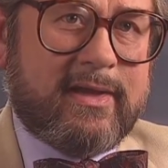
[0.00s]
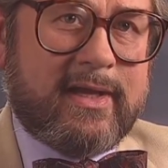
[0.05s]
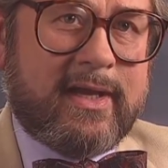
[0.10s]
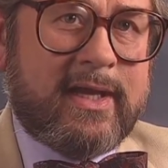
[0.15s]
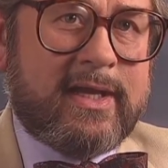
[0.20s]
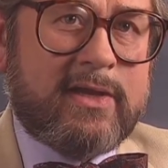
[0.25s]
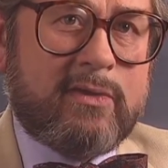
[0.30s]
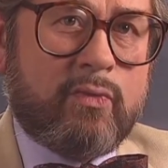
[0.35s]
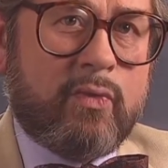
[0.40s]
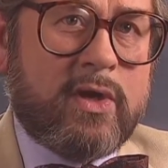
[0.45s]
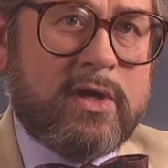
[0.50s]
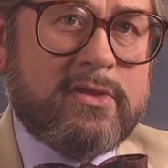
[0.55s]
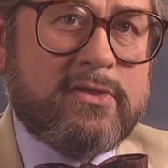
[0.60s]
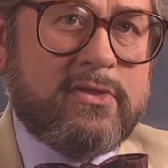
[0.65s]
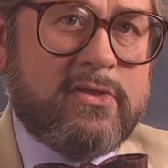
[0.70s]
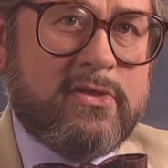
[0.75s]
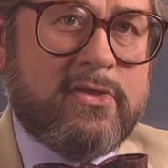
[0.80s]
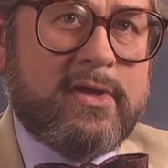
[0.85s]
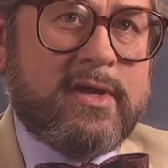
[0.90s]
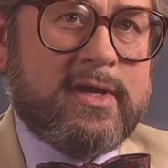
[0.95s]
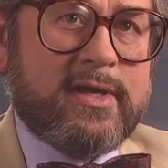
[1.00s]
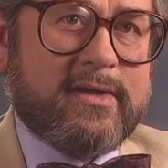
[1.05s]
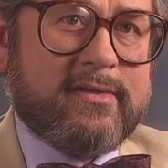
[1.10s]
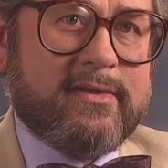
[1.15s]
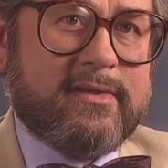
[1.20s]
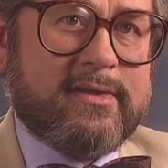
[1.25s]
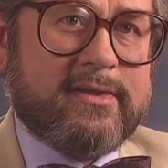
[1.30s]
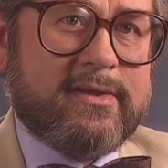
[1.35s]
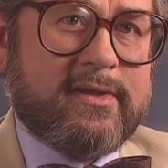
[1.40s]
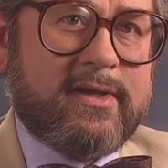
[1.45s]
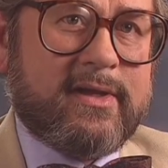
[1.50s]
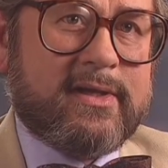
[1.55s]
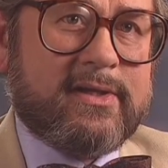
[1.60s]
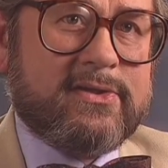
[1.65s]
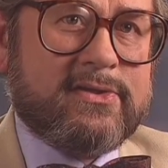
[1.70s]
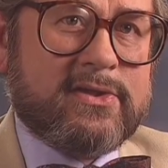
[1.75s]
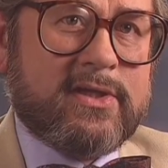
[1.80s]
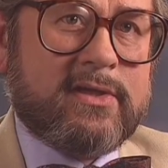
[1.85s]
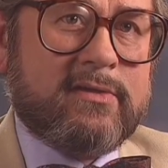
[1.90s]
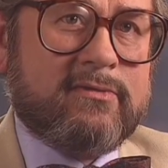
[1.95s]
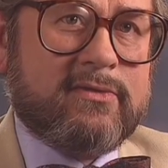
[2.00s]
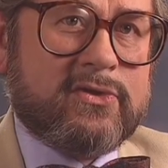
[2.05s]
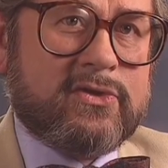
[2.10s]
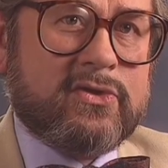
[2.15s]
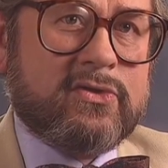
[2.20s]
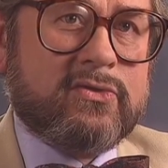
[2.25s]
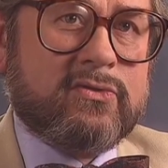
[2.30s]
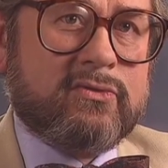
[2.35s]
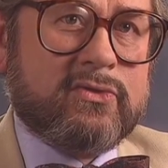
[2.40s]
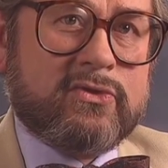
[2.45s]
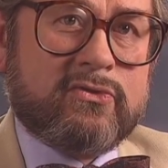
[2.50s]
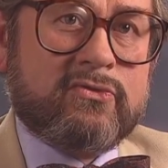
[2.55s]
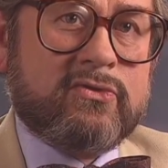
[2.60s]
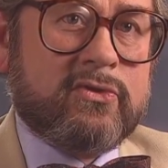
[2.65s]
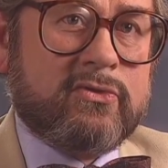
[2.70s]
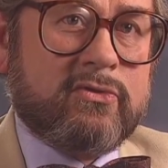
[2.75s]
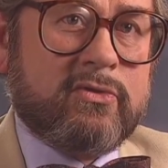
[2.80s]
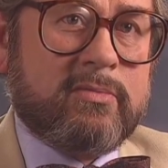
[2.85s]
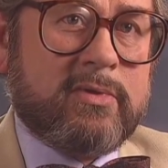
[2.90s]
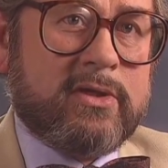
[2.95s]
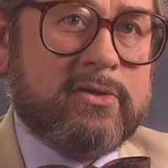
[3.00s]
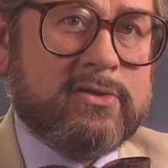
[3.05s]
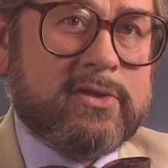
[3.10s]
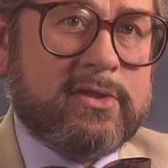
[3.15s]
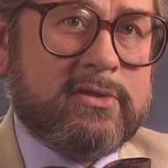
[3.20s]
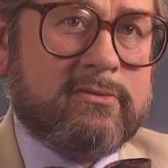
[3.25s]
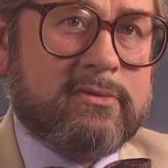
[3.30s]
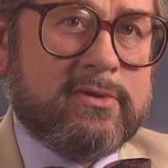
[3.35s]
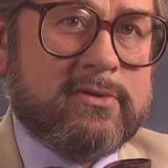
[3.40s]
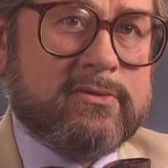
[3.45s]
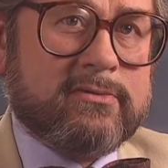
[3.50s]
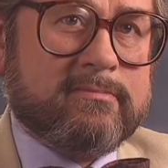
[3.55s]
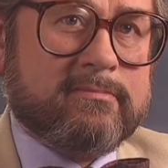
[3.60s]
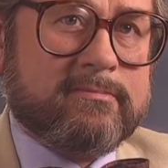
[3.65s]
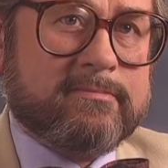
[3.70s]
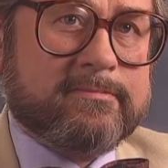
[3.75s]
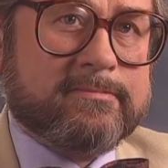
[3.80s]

any one thing that I could say for sure was true about Darwinism.